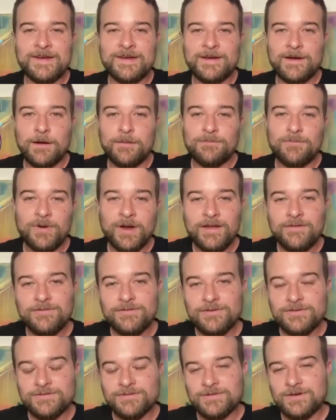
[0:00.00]
I'm
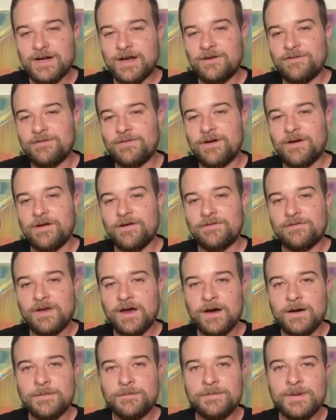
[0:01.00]
grateful for how far I've
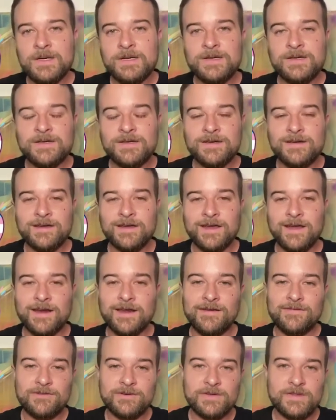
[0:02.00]
come and
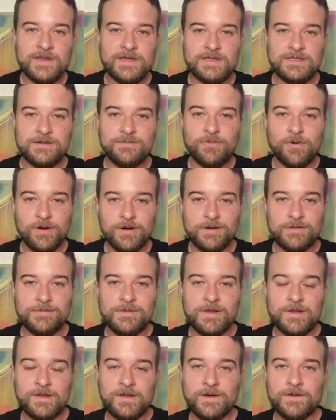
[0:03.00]
everyone that supported me
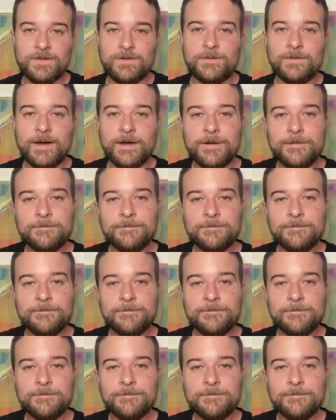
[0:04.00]
along the way.